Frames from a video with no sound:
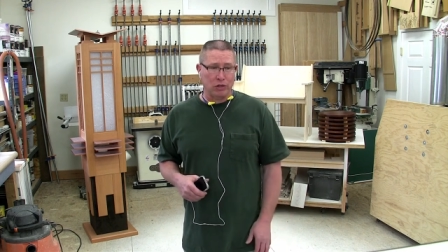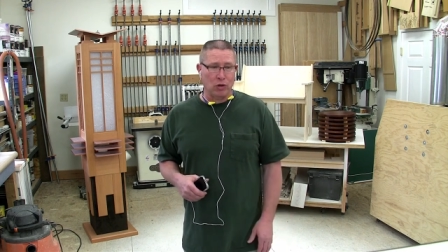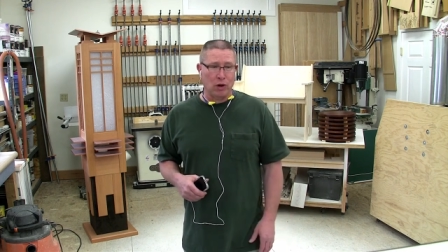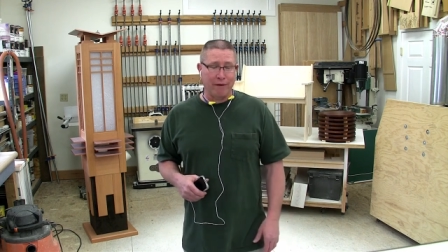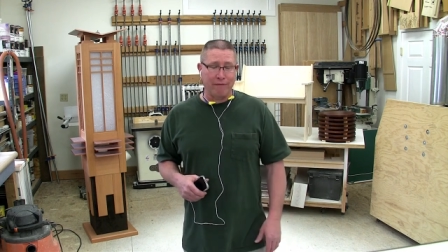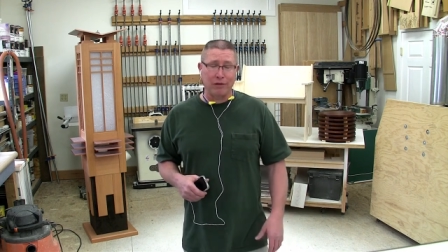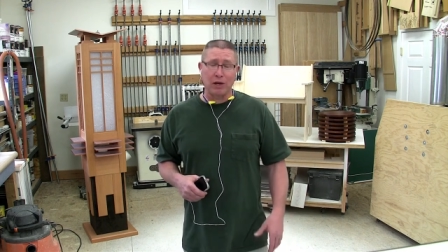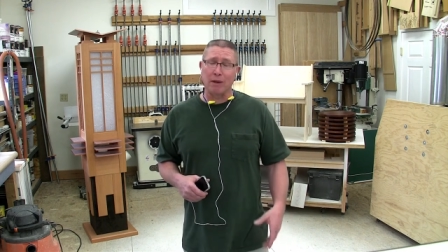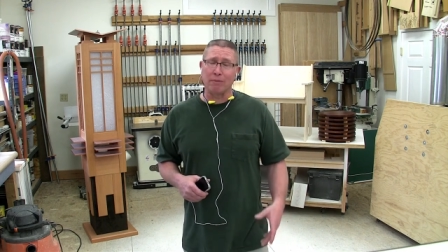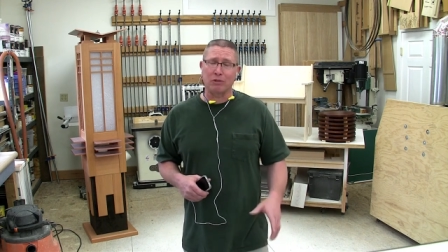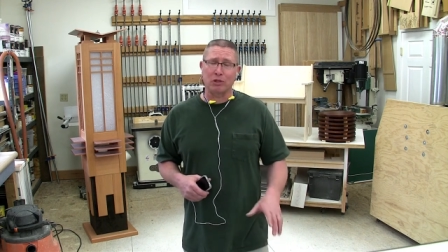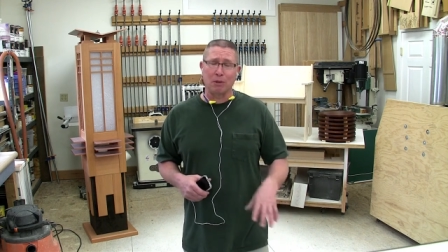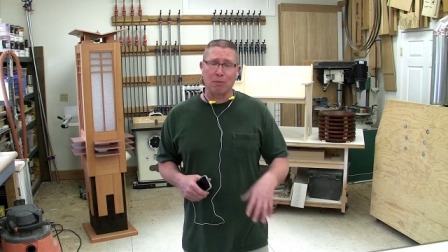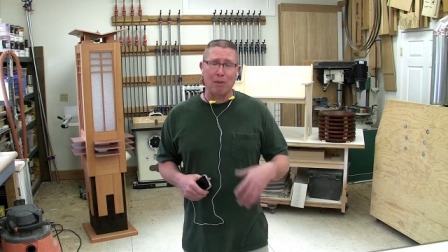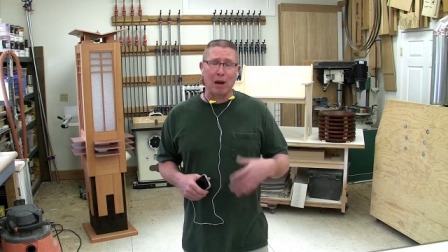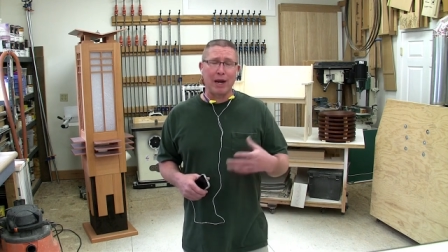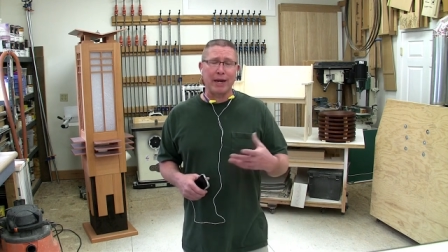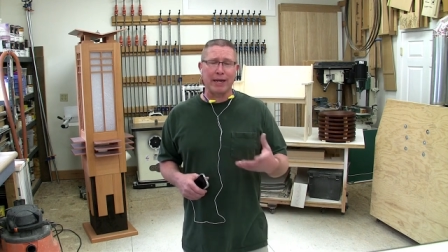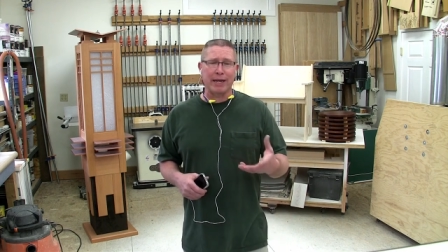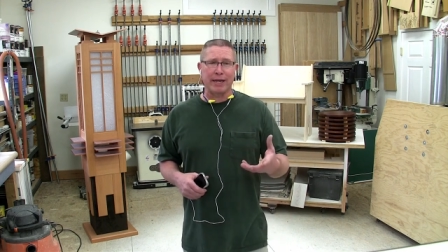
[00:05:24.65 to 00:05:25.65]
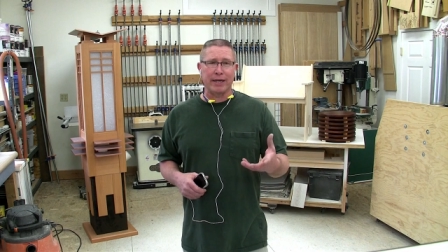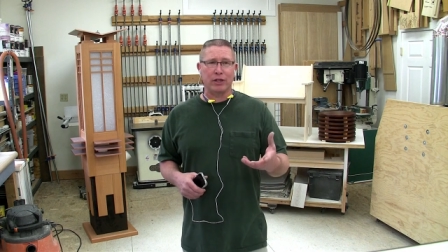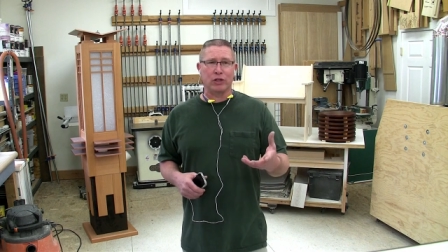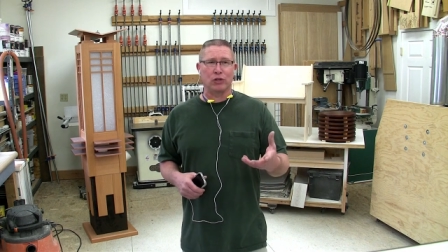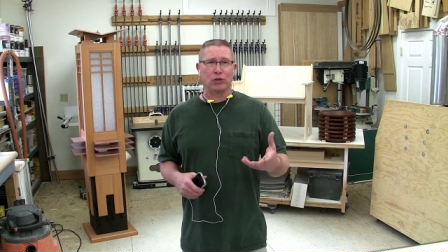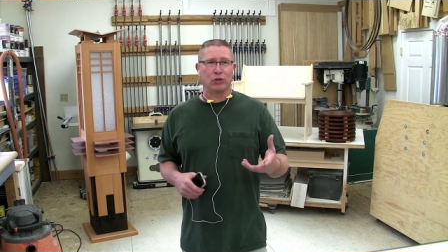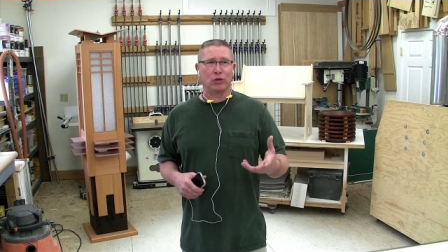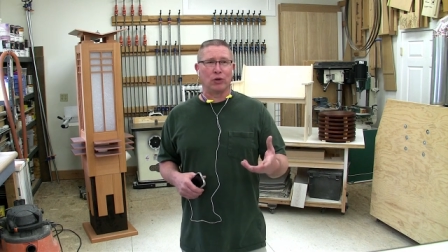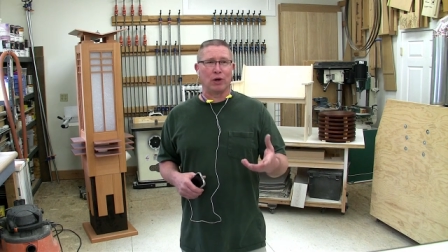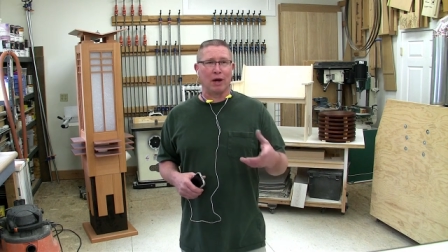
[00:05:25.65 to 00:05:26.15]
So I've dumped some money
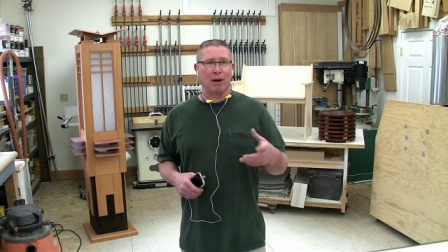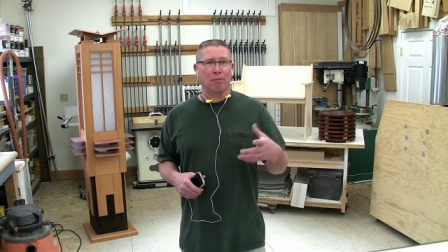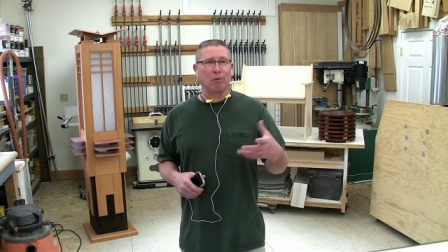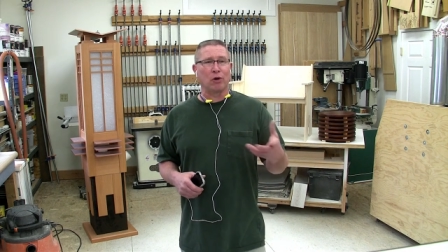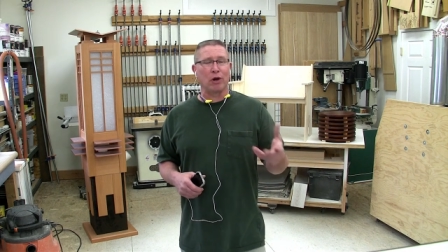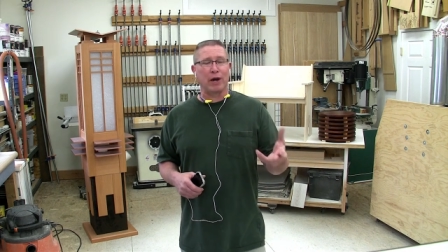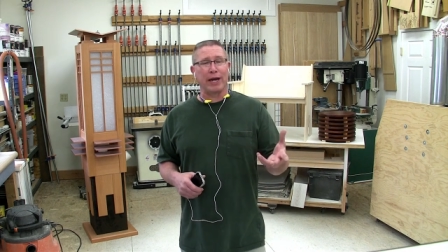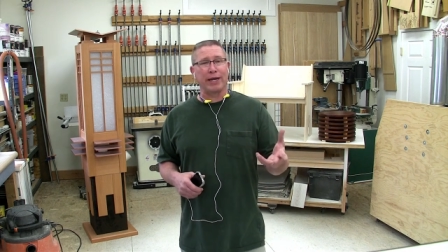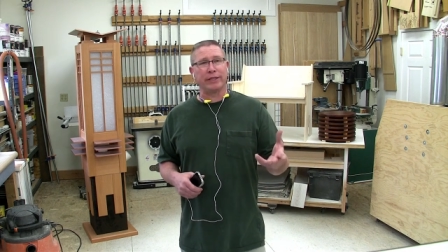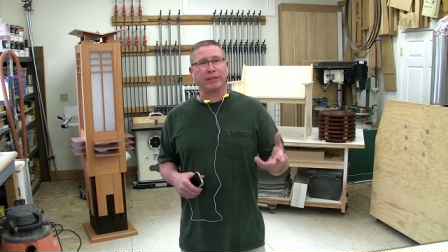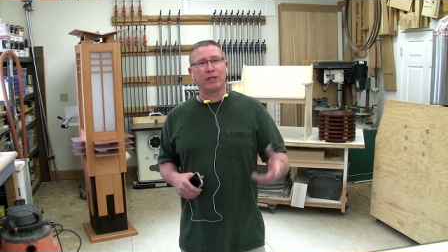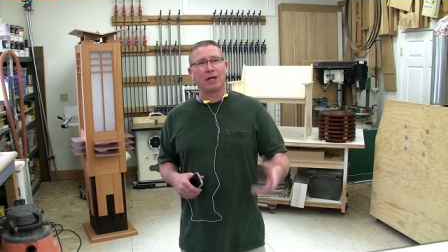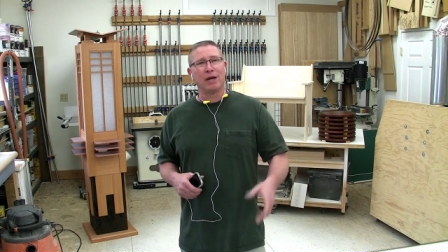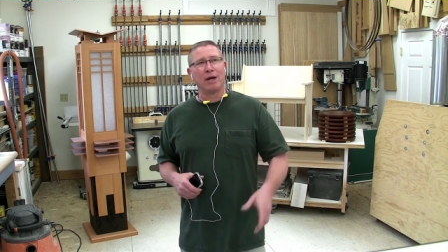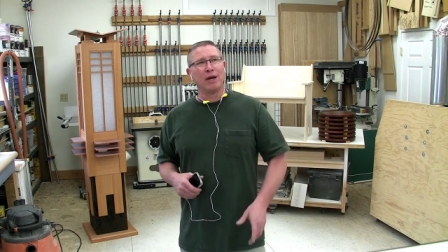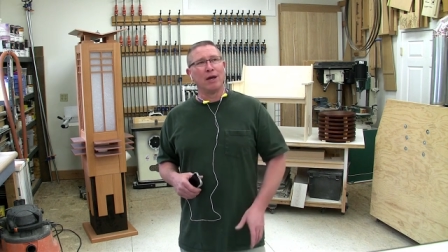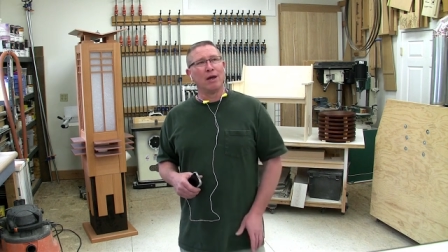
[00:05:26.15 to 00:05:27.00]
into upgrades,